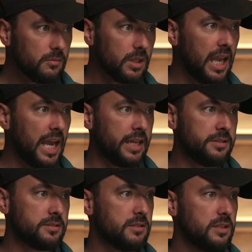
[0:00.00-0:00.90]

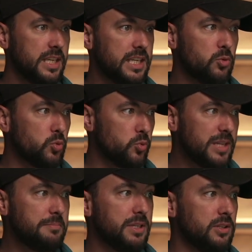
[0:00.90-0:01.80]
and he
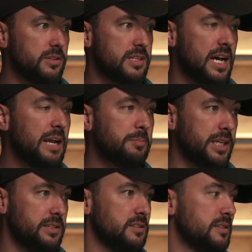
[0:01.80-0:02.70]
rebuilds the high
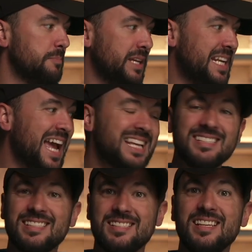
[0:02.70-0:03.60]
places.
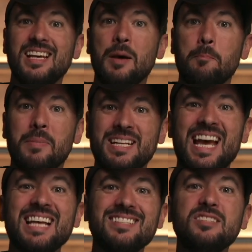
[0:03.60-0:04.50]
Manasseh's
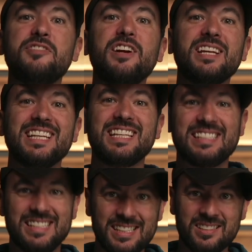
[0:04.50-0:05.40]
very
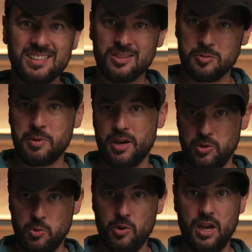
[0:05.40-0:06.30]
existence, by
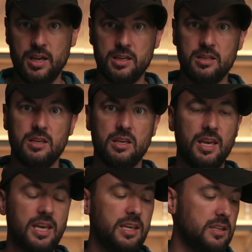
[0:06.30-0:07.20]
the way,
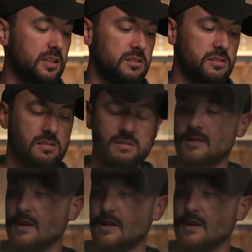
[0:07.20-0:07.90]
is